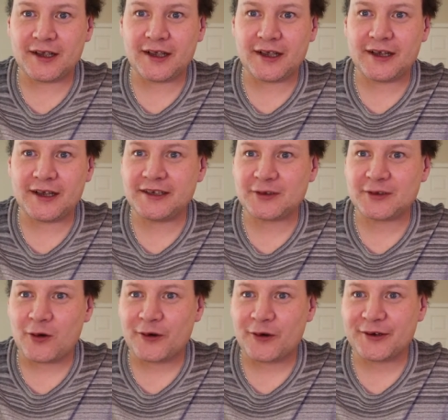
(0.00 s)
and it's
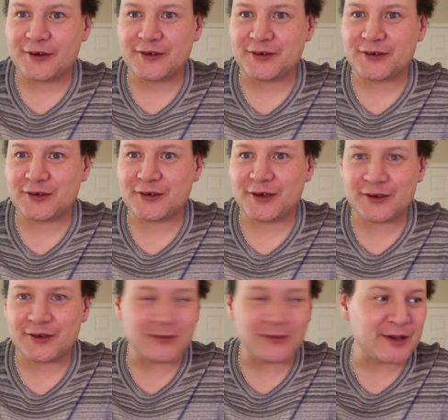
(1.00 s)
hard because
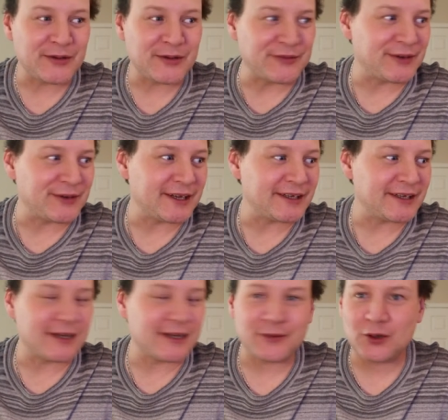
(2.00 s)
sometimes you forget to
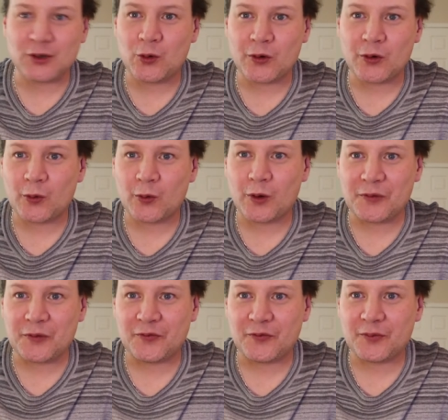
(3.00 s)
hit record on one
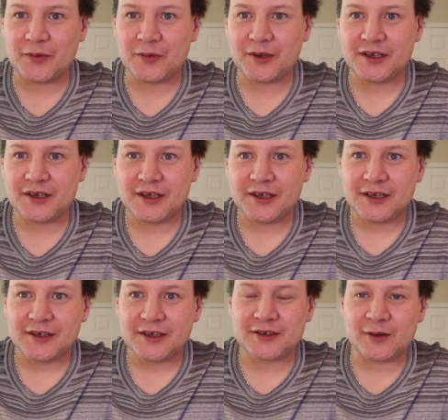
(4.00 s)
of them.
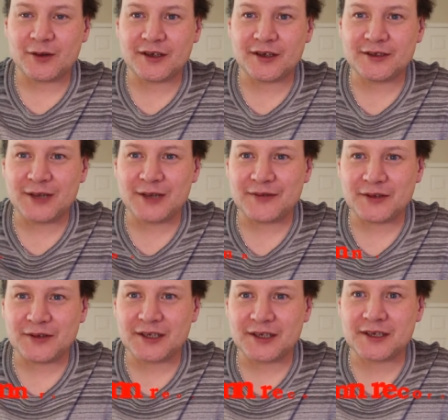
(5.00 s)
So you have to
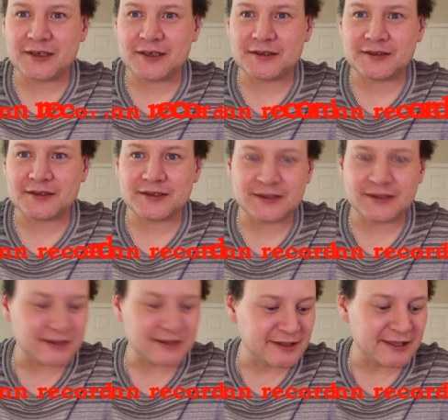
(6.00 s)
like. This
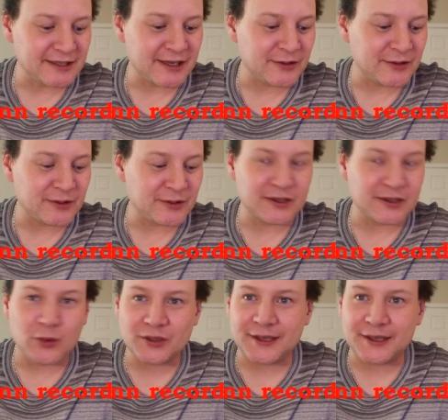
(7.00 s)
is like Tech 3. You
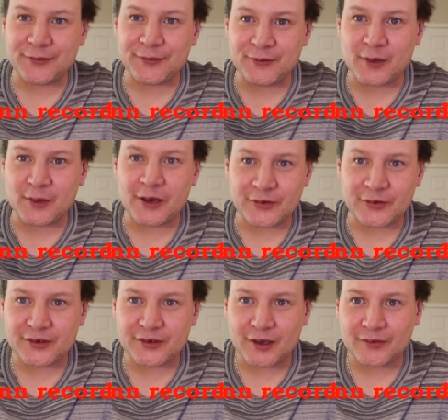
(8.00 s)
always have to remind
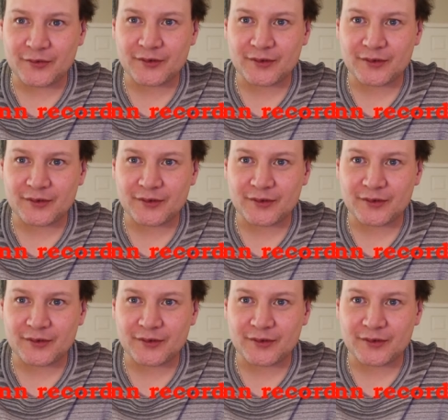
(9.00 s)
yourself.